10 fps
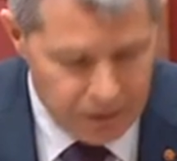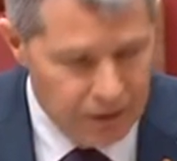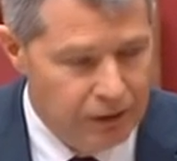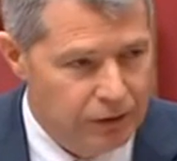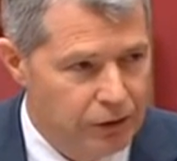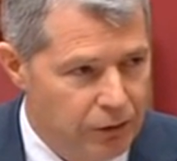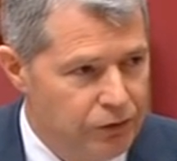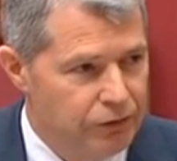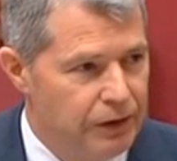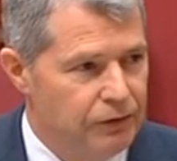And
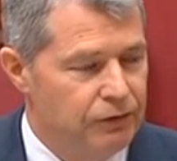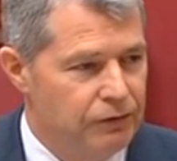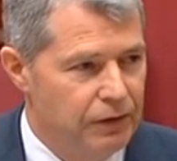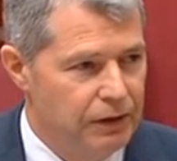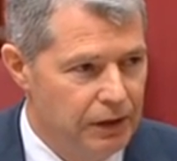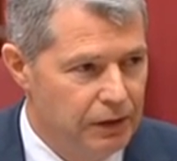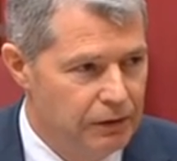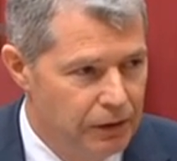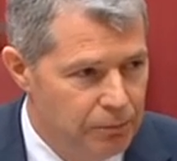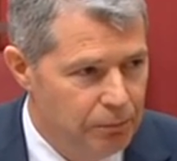congratulations
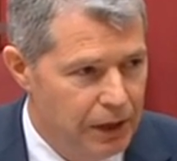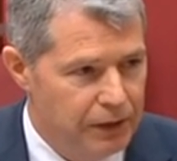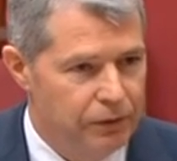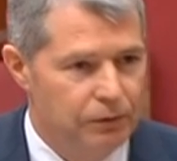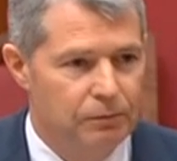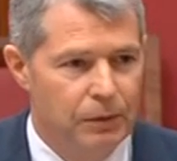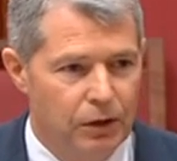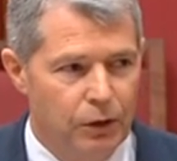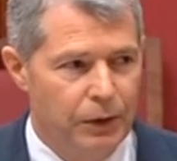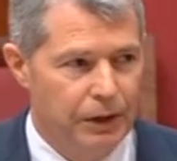again, Mark Hill,
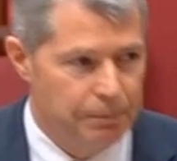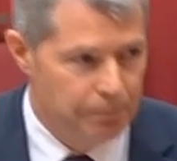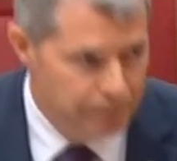OAM.